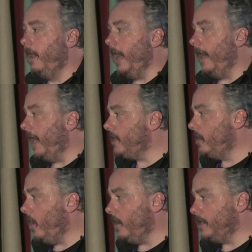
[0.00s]
And that's
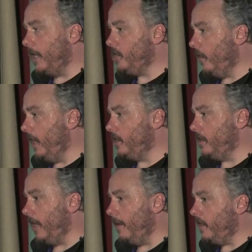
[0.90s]
no exaggeration.
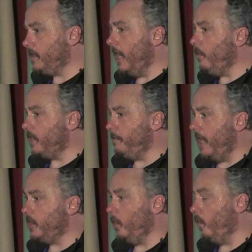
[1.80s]
And I'm not saying we're
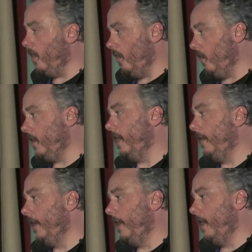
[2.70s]
special, we're lucky.
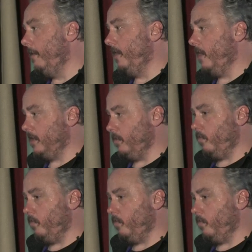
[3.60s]
Because